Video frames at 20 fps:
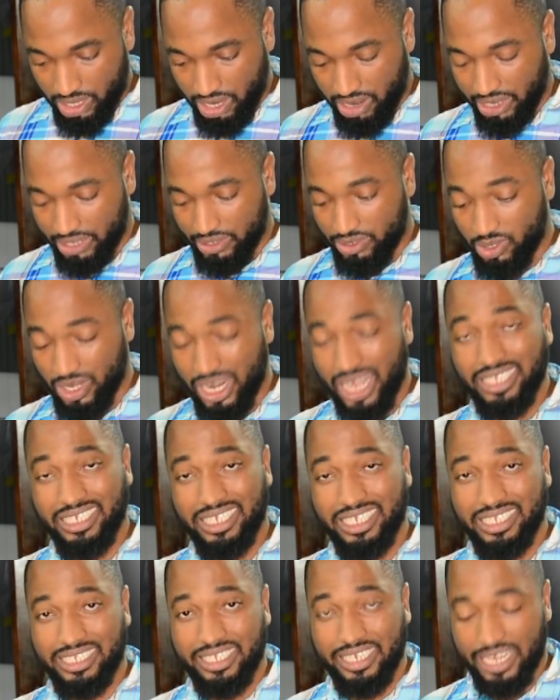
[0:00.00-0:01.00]
All right, so that's
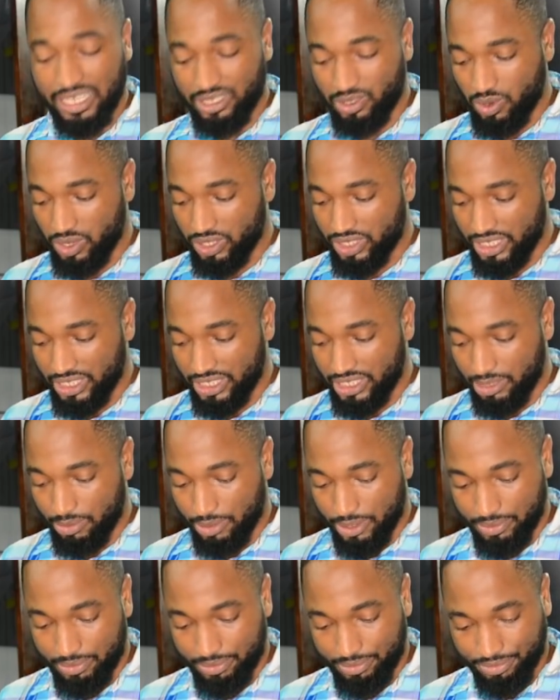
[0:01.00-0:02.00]
easy. Let's go on to the
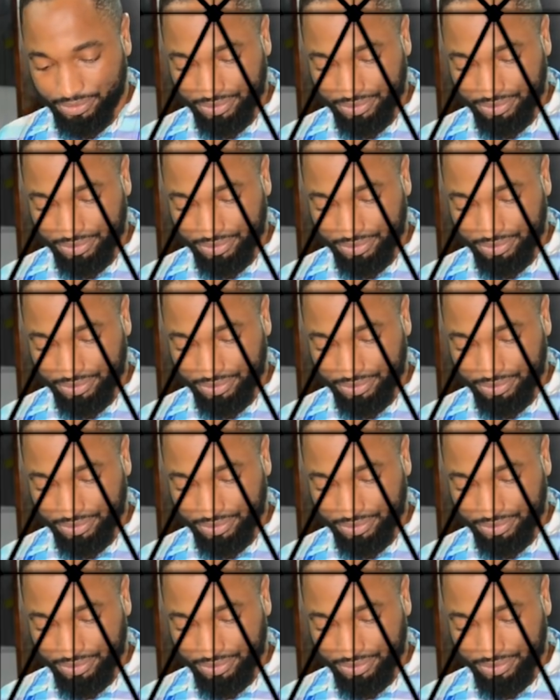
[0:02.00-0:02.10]
table.